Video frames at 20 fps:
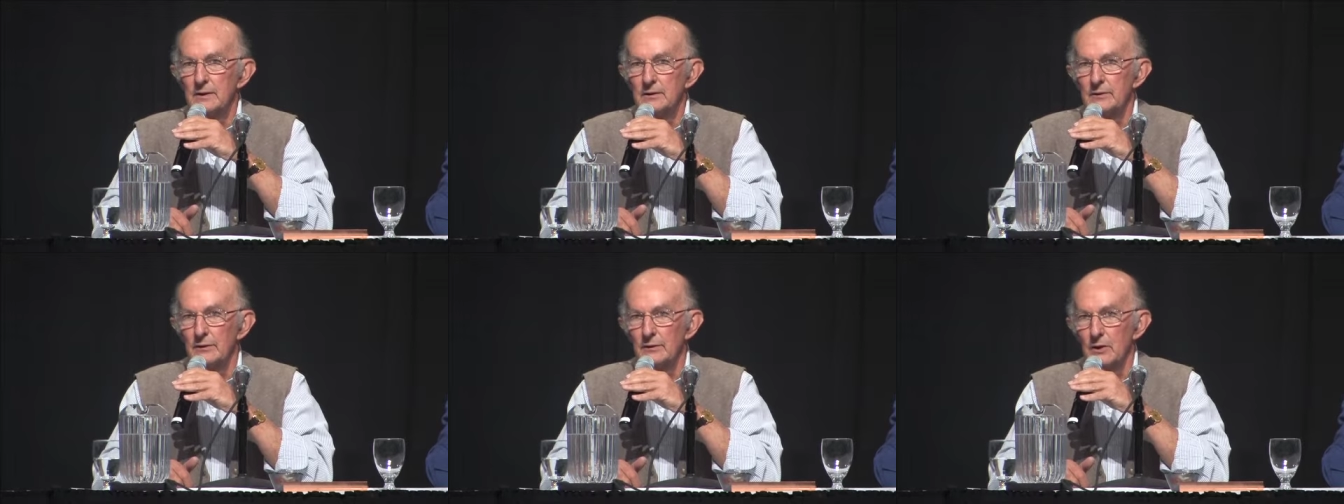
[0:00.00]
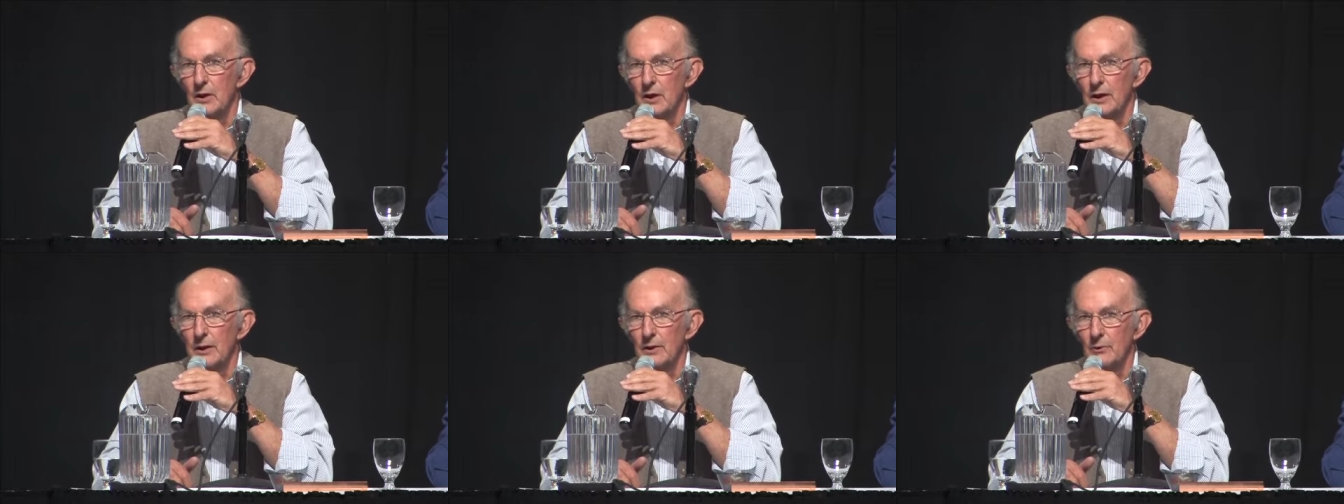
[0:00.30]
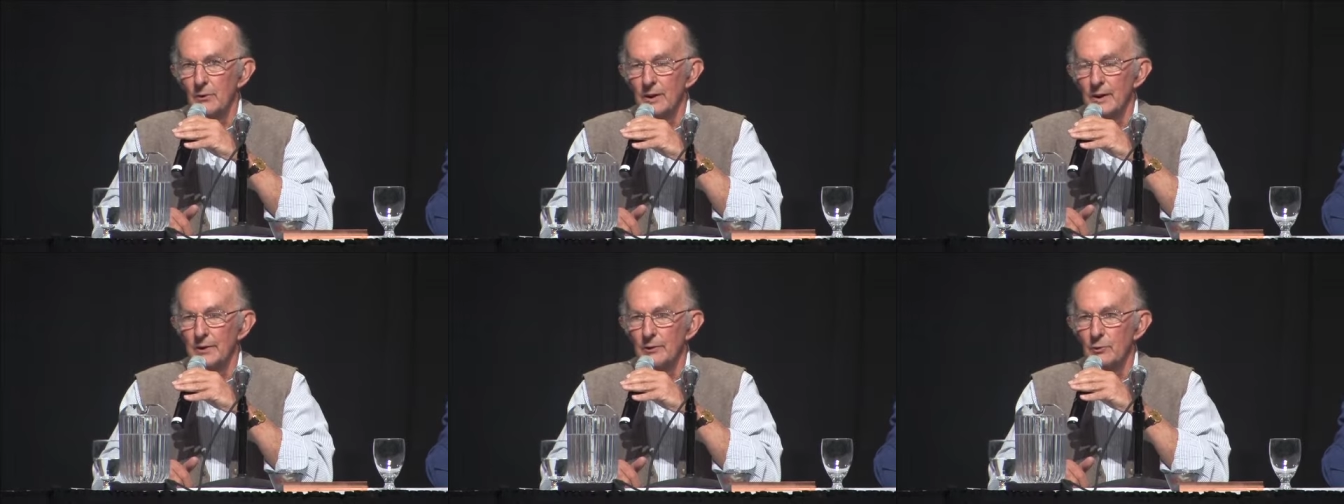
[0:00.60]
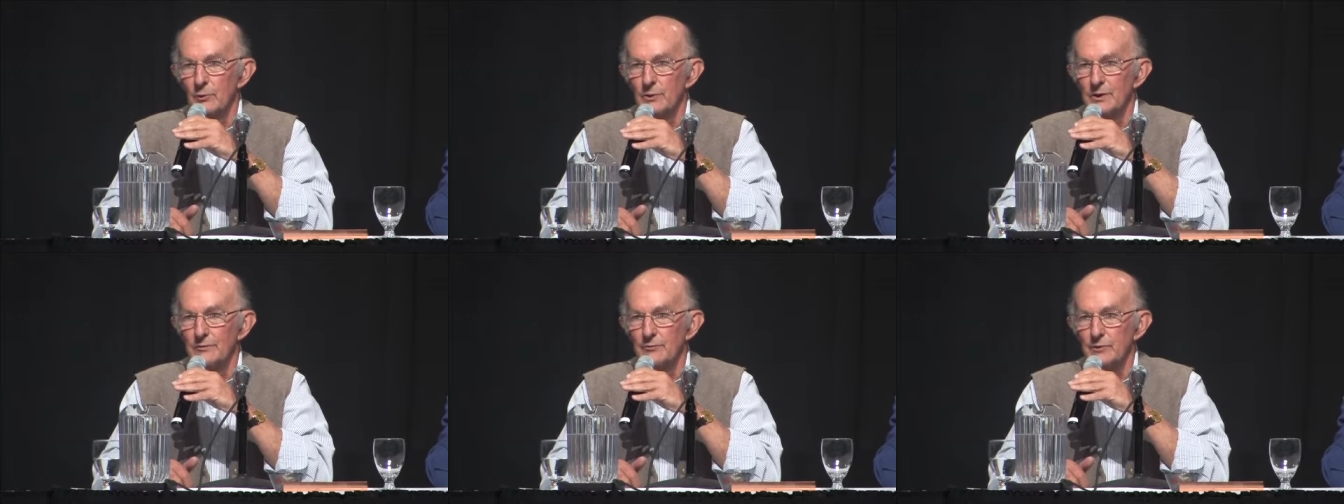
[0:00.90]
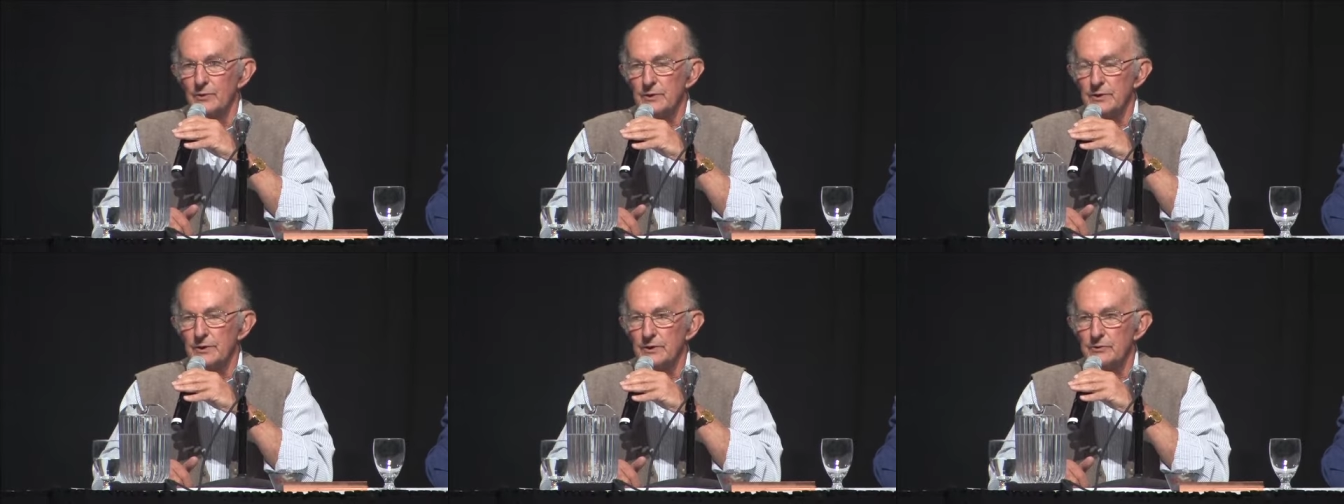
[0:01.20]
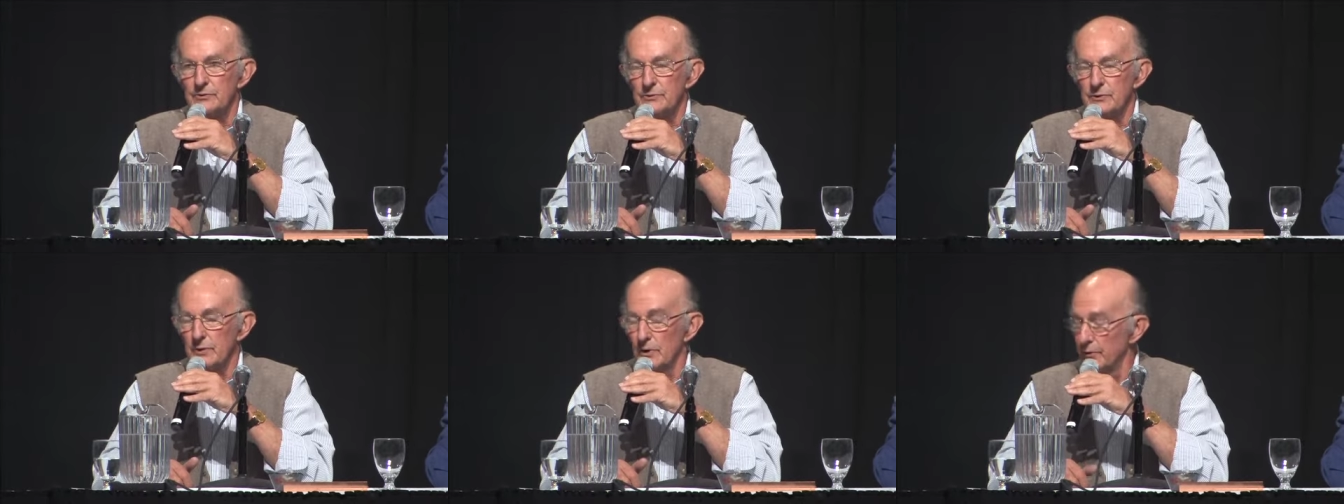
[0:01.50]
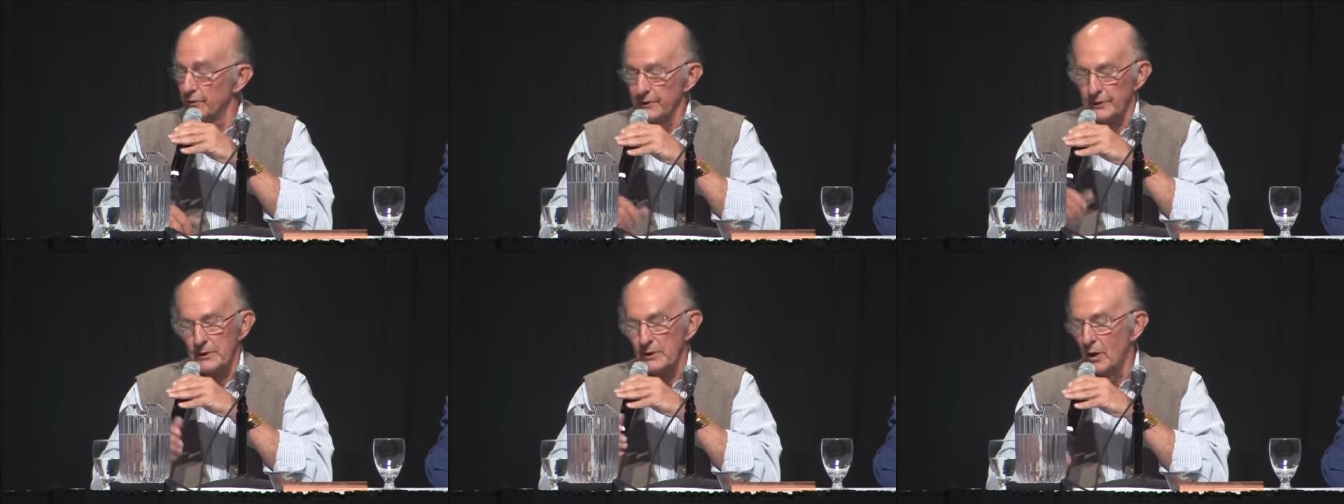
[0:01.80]
the Colorado River Dis
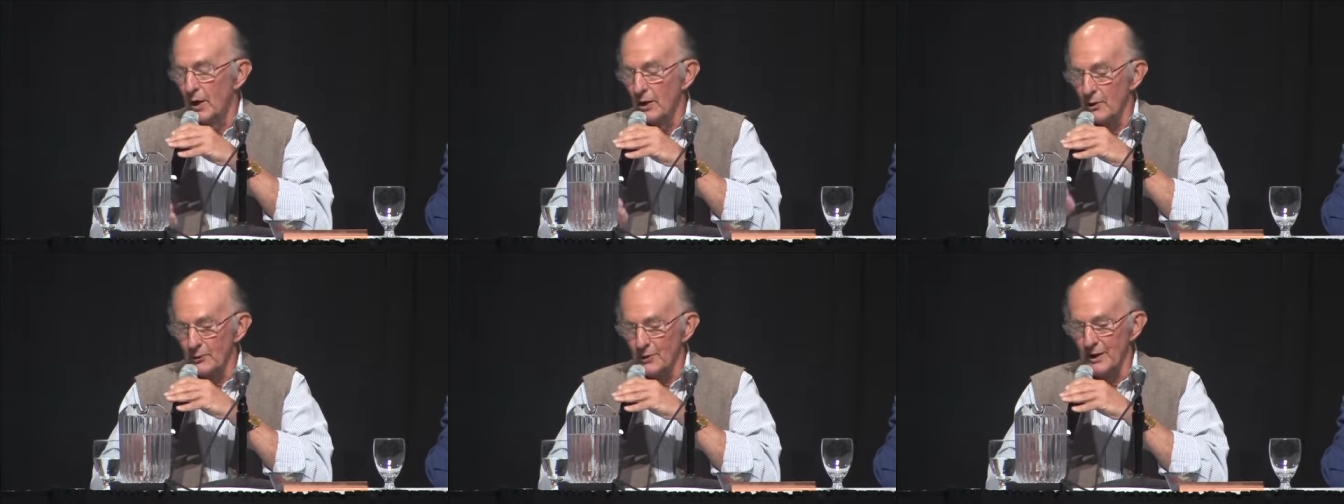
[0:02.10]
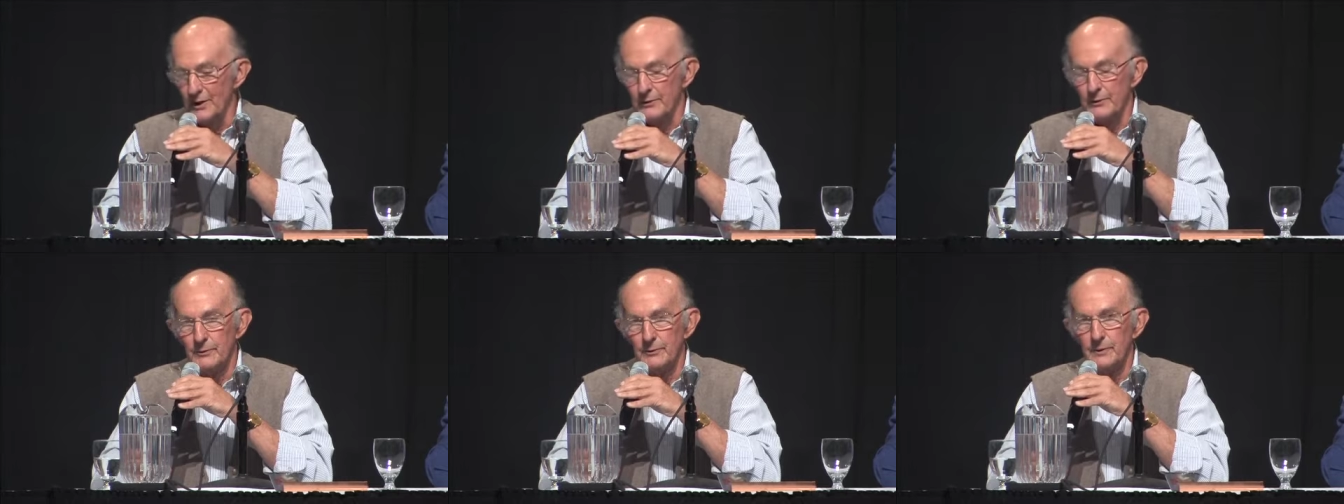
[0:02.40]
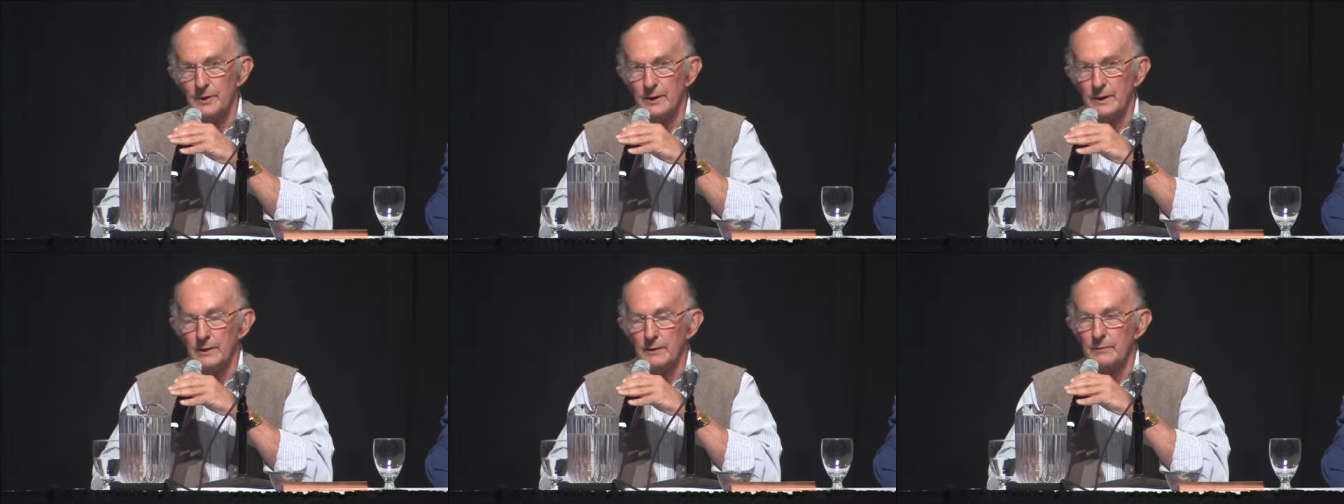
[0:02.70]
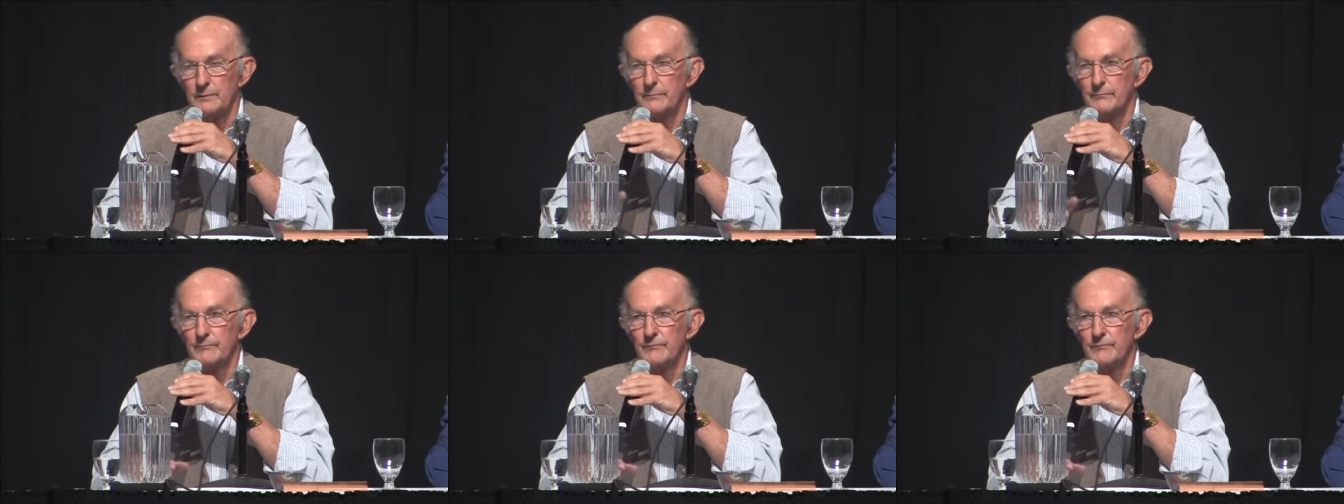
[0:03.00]
or the Colorado uh,